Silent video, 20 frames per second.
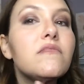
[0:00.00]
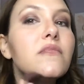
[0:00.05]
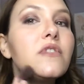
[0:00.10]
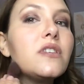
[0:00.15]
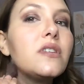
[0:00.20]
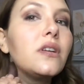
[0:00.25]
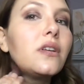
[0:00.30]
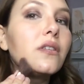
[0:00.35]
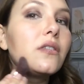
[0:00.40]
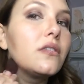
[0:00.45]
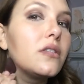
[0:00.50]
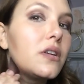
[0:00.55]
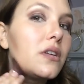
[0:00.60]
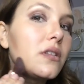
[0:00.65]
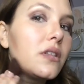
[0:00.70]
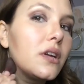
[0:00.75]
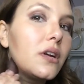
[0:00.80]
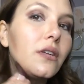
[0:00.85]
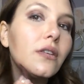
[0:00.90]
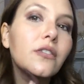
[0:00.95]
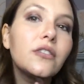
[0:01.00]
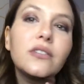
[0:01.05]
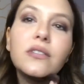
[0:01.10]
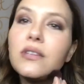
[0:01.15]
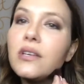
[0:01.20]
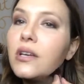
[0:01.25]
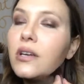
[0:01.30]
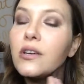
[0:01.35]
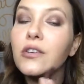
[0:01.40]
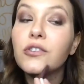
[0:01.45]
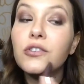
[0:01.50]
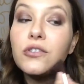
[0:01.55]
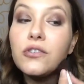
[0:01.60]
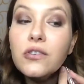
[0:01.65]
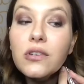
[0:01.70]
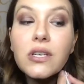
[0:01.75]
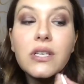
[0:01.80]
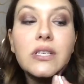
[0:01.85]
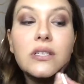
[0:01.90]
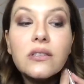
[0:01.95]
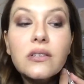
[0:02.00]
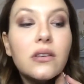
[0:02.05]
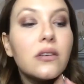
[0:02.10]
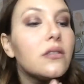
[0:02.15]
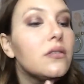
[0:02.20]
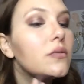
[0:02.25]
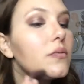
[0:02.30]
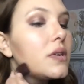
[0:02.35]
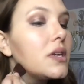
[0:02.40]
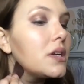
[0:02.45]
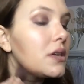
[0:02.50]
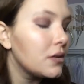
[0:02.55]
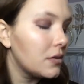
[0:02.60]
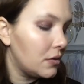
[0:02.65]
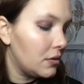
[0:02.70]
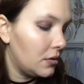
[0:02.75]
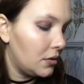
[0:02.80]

And underneath here, just like I showed you guys the other week.